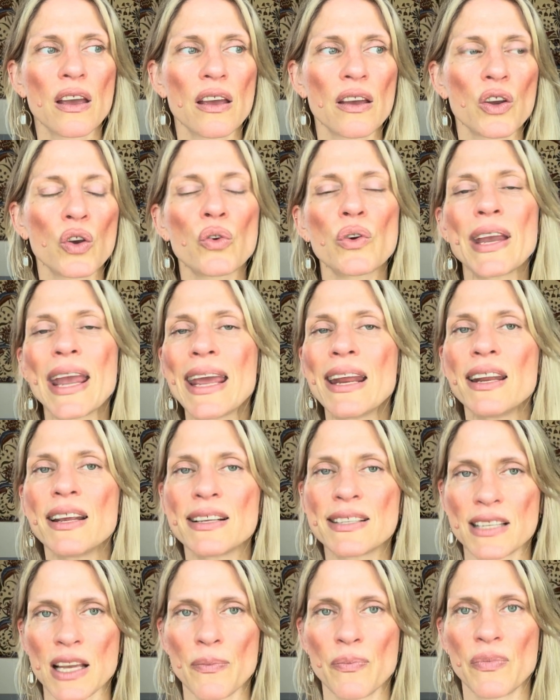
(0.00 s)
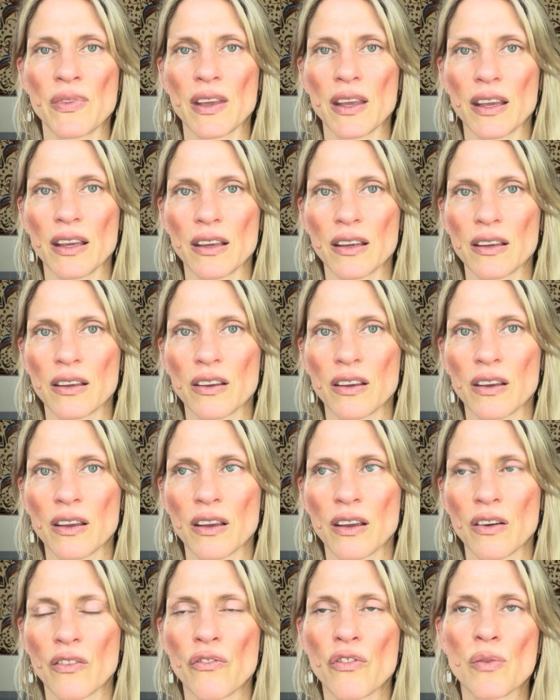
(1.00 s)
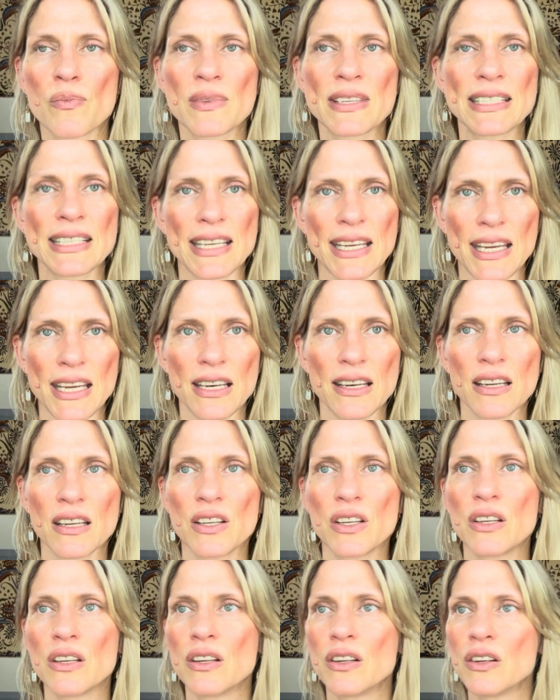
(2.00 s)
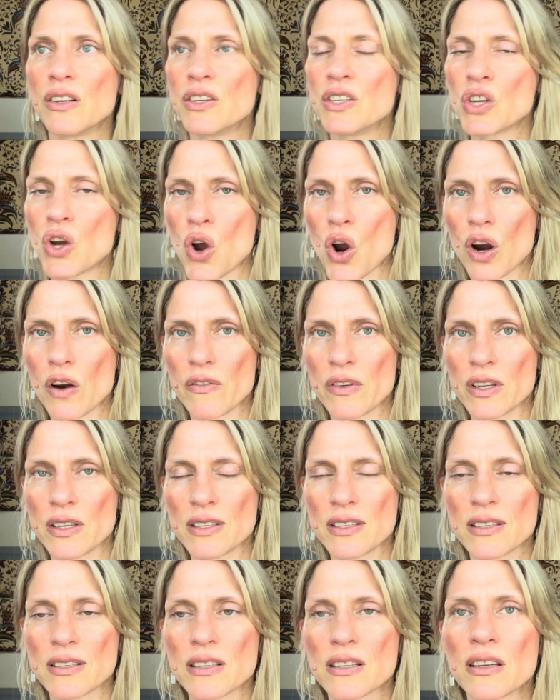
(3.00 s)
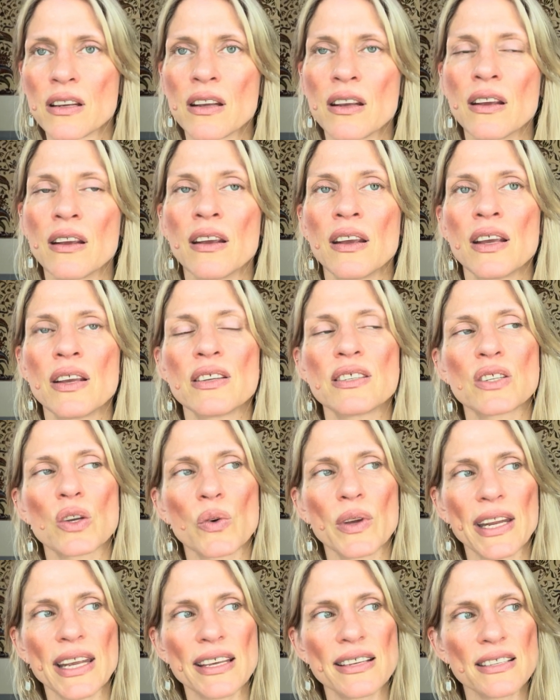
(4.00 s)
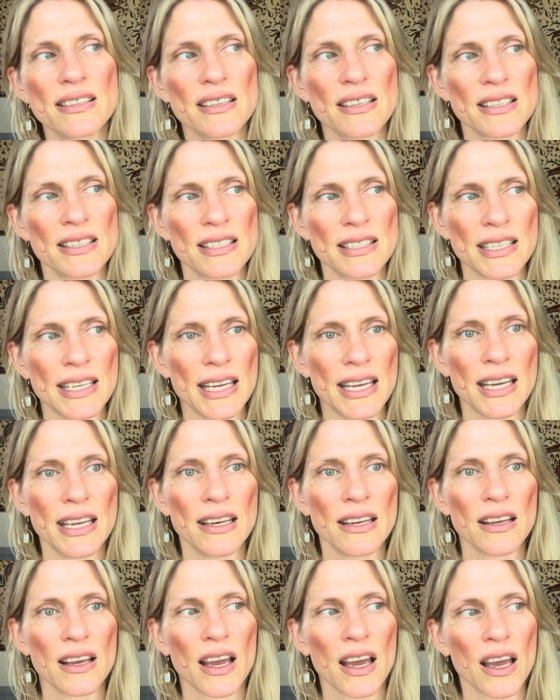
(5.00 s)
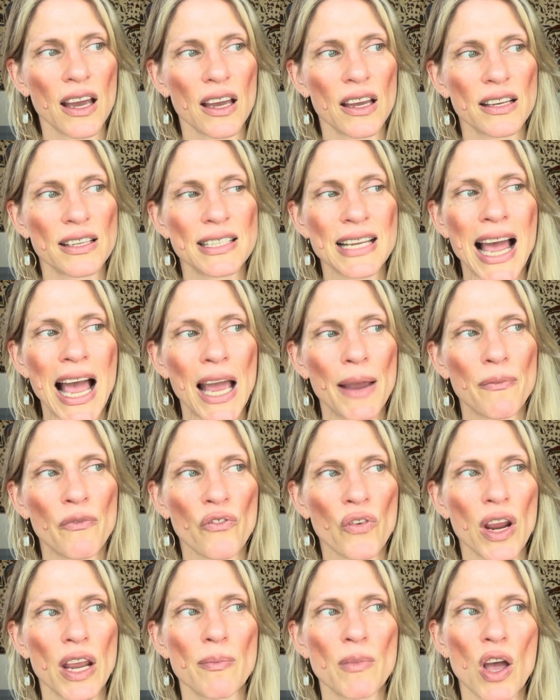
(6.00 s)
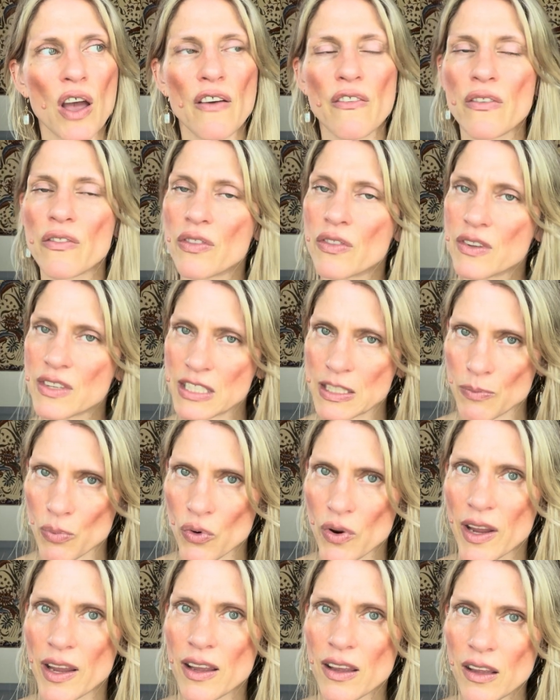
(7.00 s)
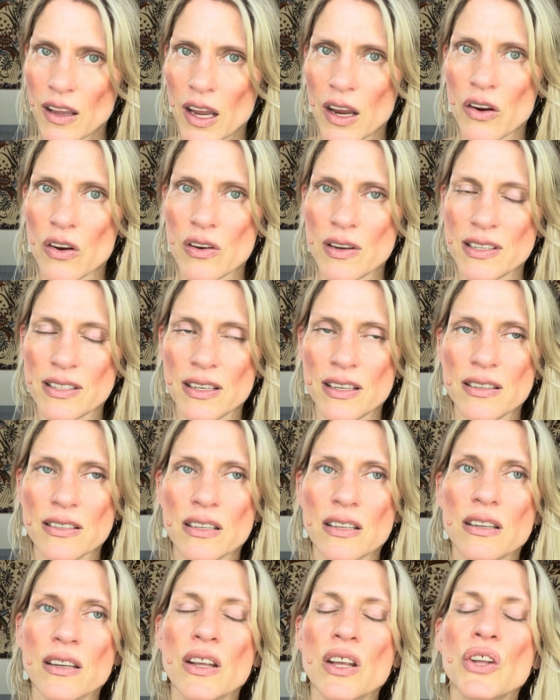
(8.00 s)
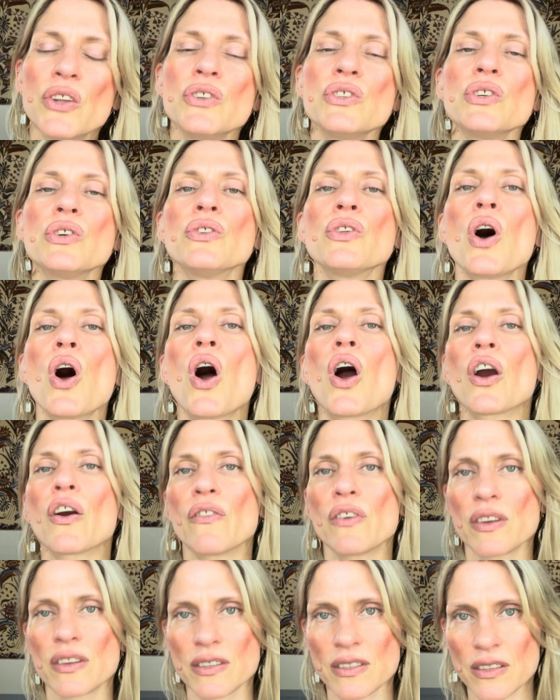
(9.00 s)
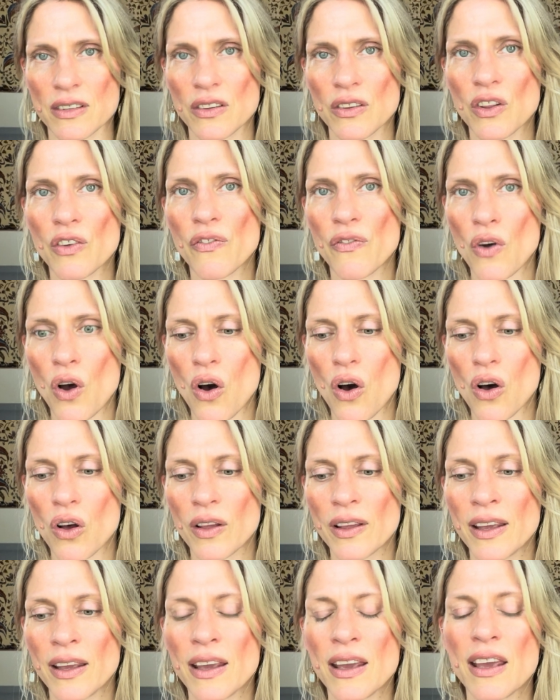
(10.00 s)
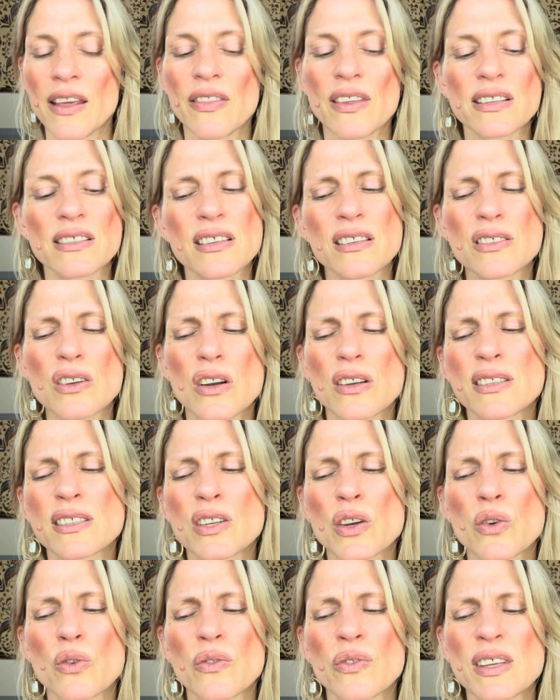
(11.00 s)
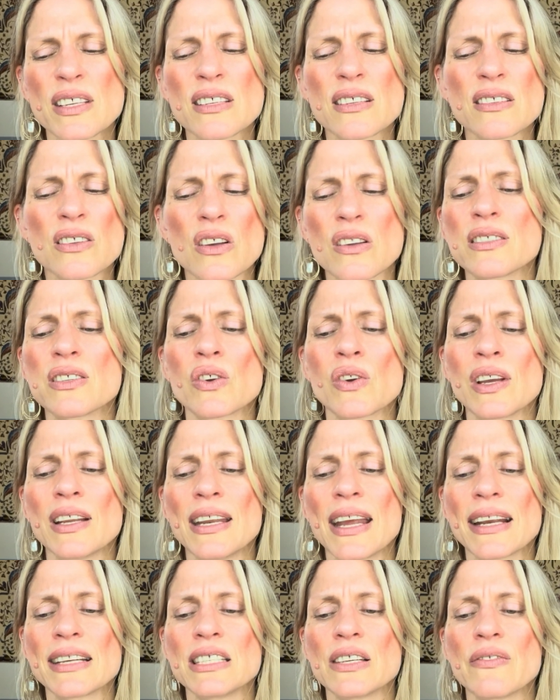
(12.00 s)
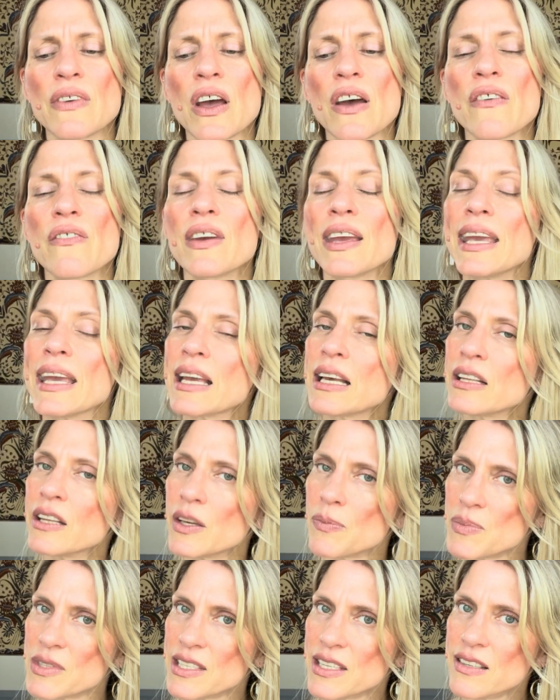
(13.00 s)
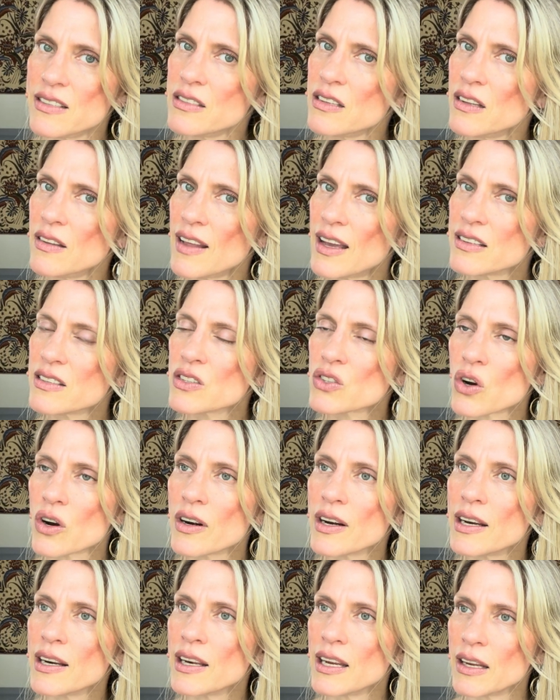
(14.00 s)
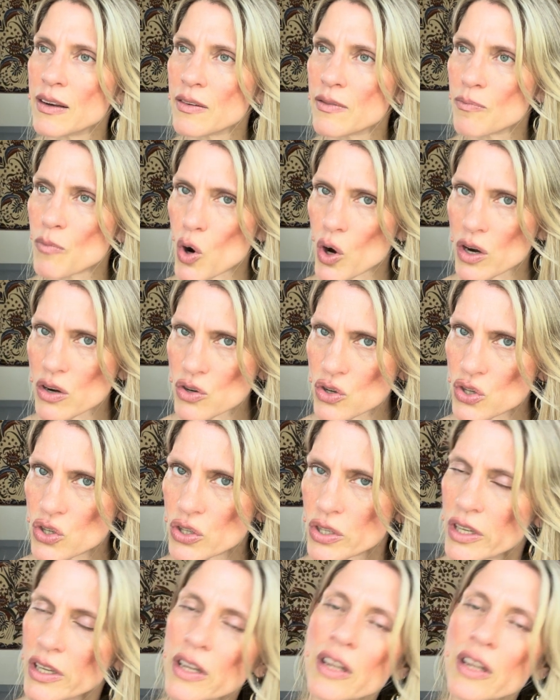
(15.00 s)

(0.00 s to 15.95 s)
creating something from seed to harvest. So it is the seed time frame of the spring, Aries season, to the harvest, the fall. This is also connective of eclipse season that started in March